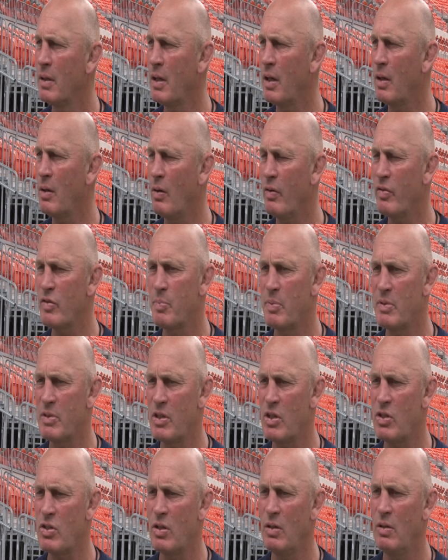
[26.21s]
kickoffs,
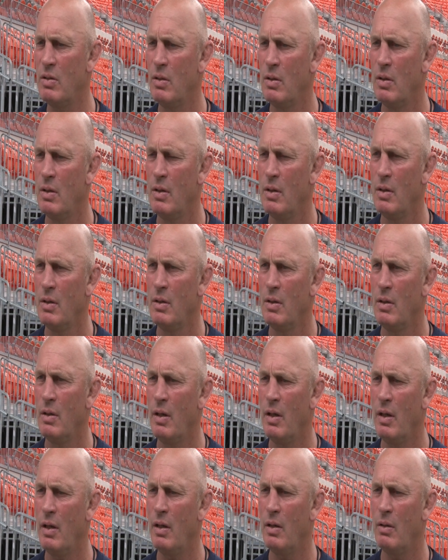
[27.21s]
possession,
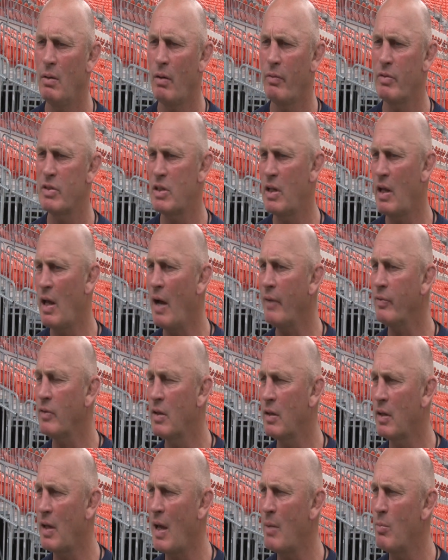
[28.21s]
and obviously
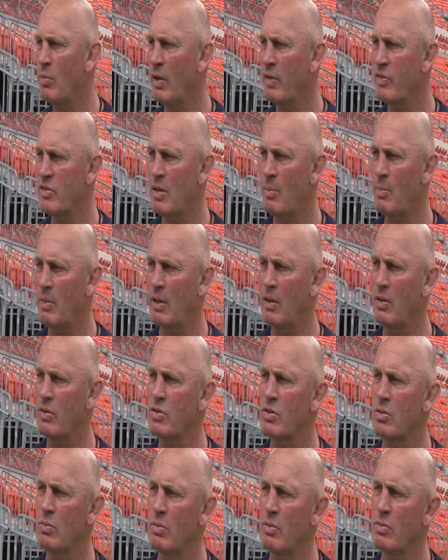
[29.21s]
after the game we'll have something
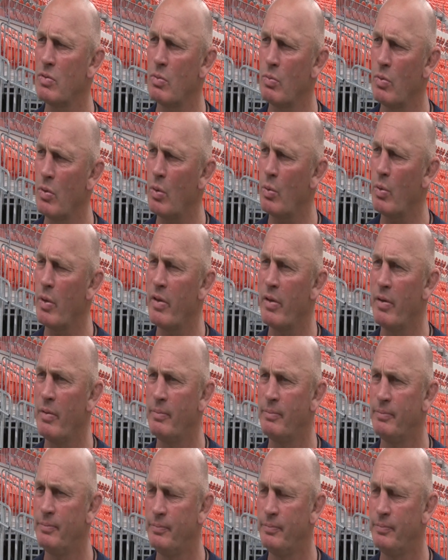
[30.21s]
else to work with.